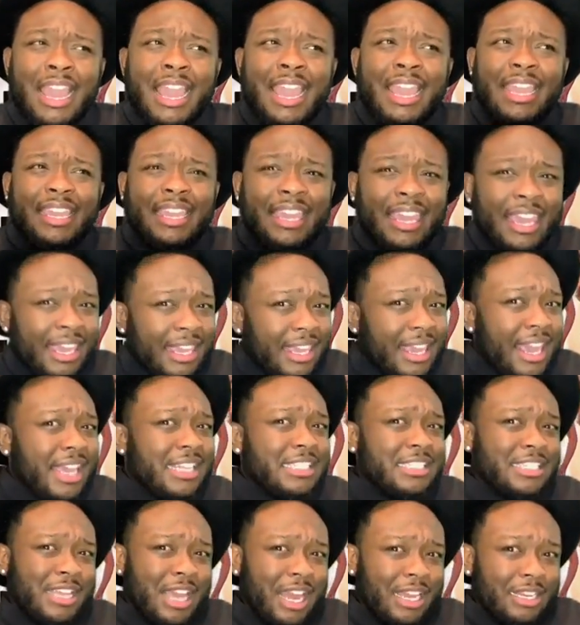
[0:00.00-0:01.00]
Kenya
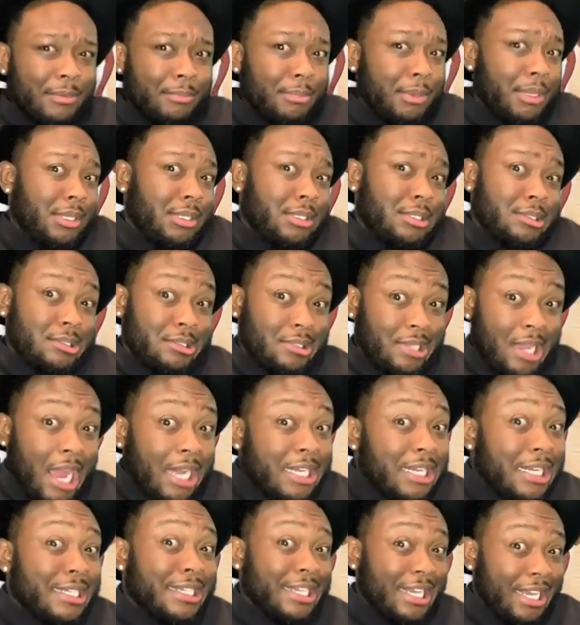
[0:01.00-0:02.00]
has kind of
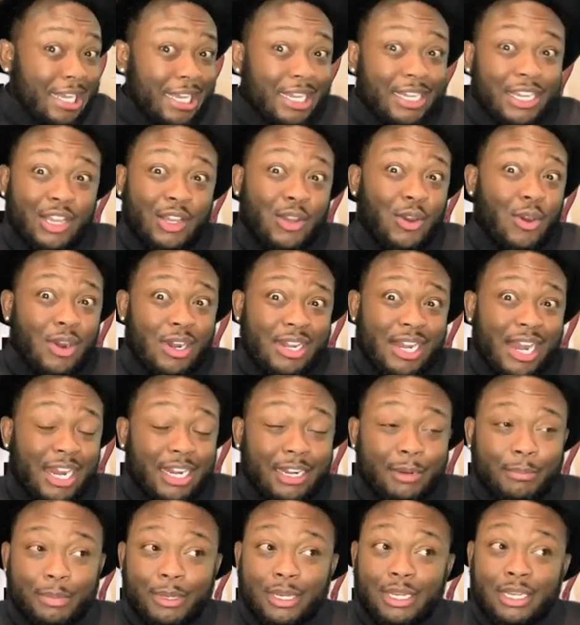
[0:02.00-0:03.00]
been digging and going at her,
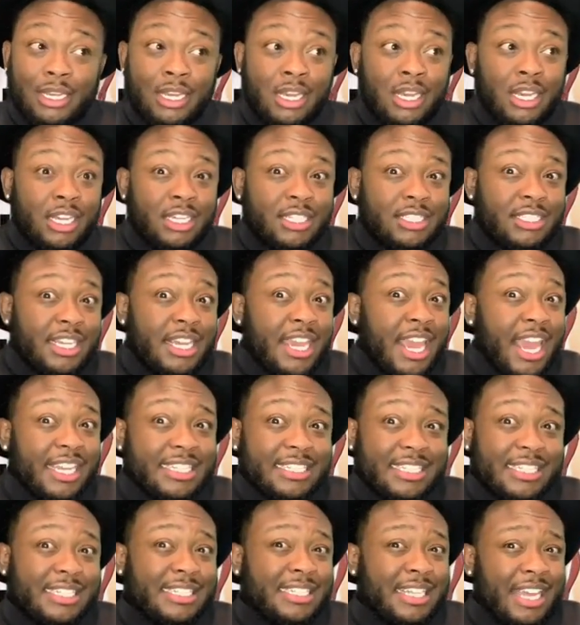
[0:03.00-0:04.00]
but she
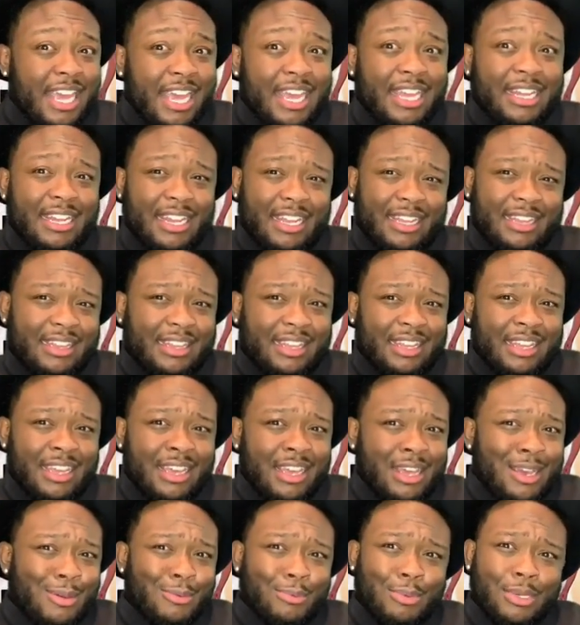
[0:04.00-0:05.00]
hasn't said nothing.
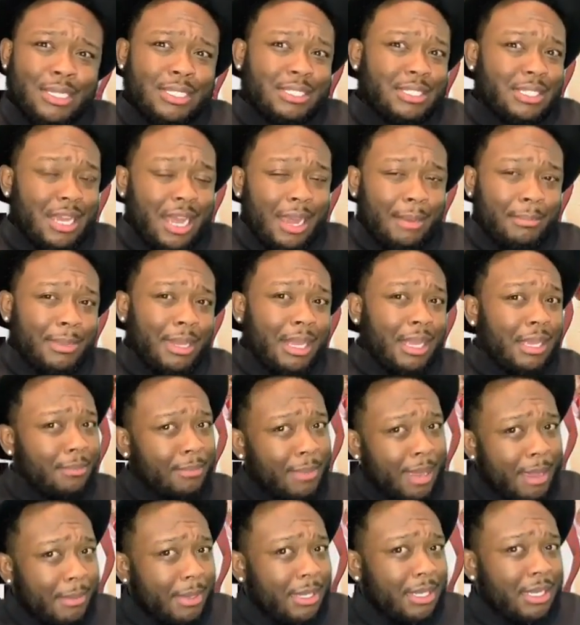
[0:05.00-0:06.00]
Which I'm like,
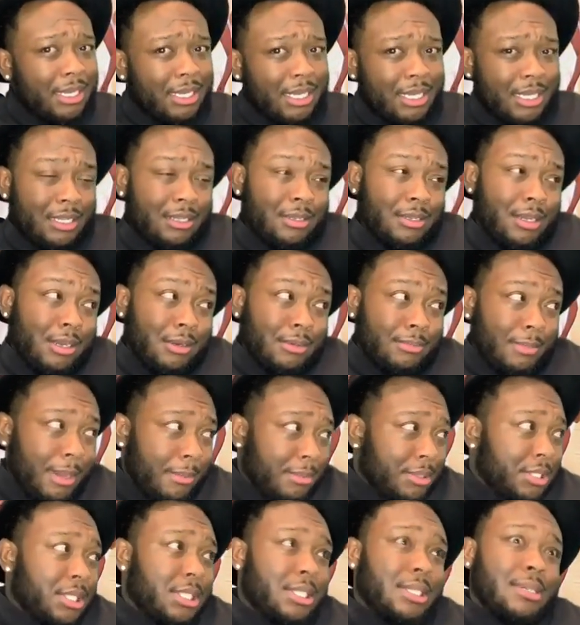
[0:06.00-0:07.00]
maybe Nene, maybe
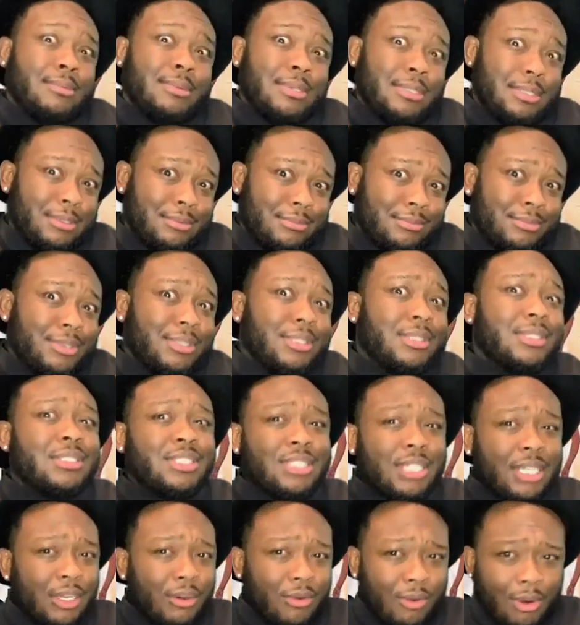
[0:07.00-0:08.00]
she
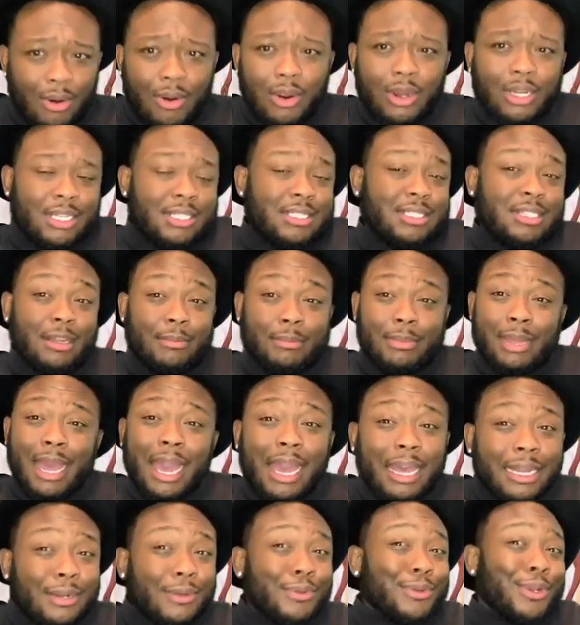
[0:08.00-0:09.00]
growing or something.
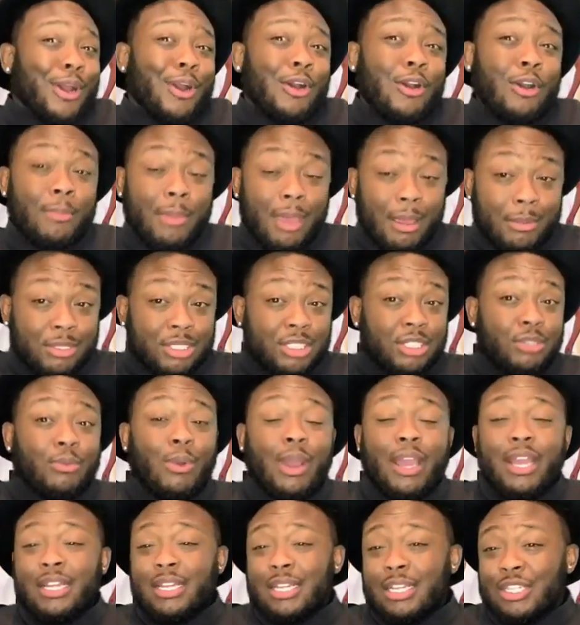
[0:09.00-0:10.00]
I don't know. Maybe she's
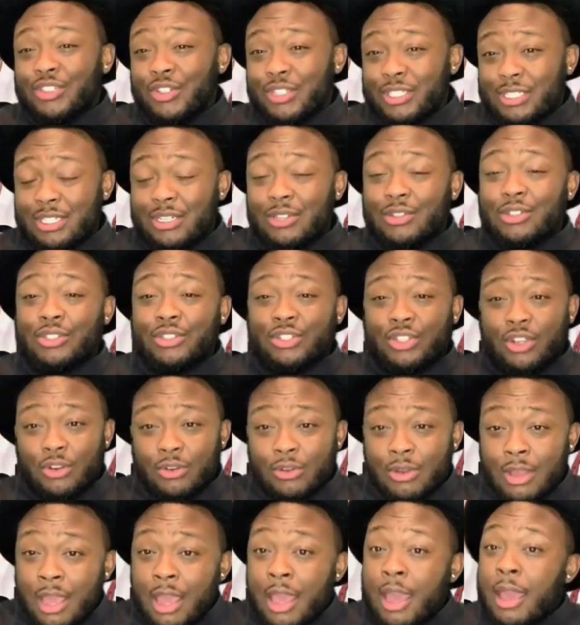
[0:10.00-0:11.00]
waiting to address it on the
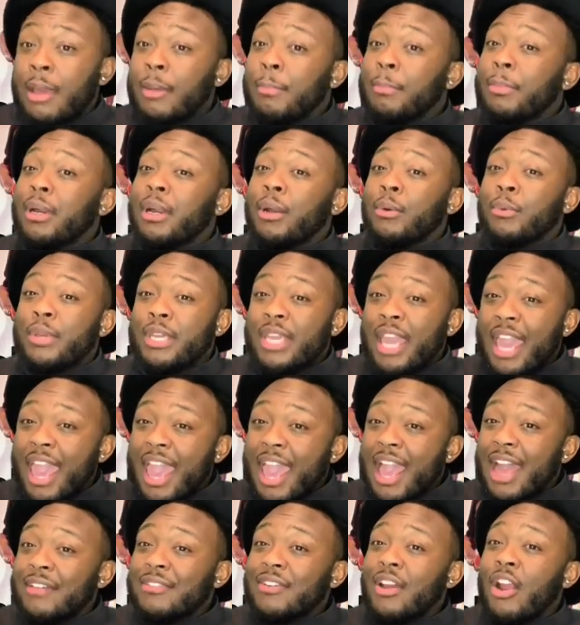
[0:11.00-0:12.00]
show. But we
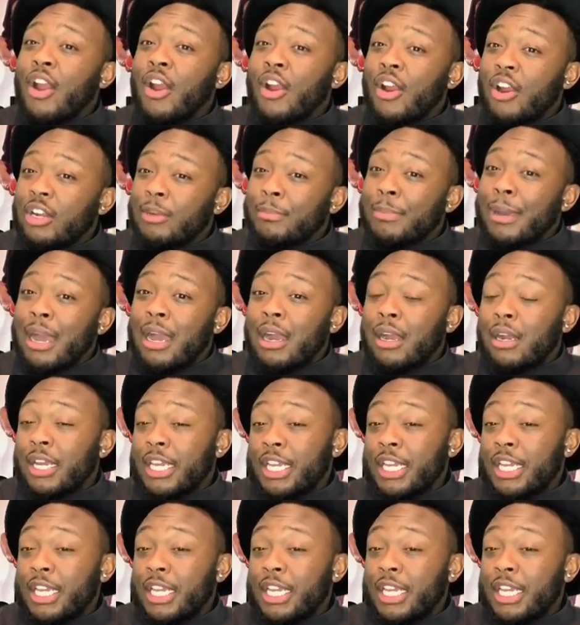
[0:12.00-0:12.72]
have heard about